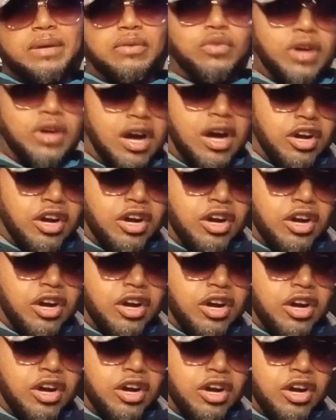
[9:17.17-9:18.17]

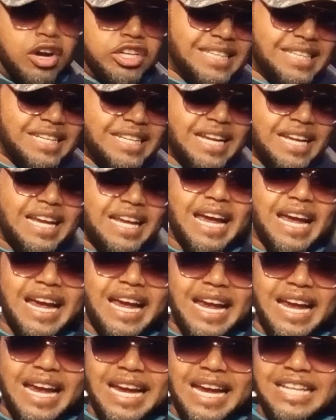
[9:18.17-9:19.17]
articulation
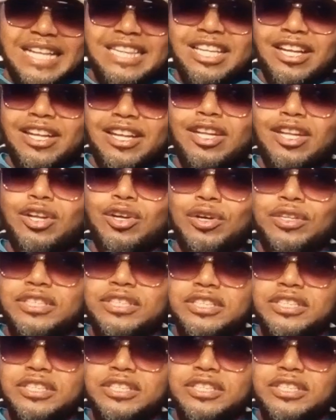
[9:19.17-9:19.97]
and the looks.